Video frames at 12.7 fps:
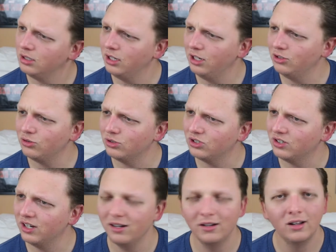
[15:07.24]

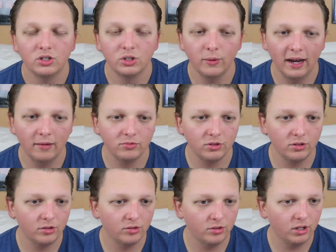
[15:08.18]
Interesting. So
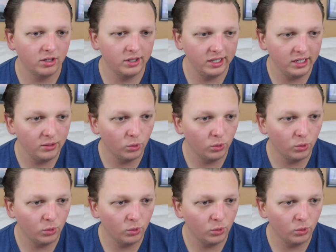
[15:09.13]
after the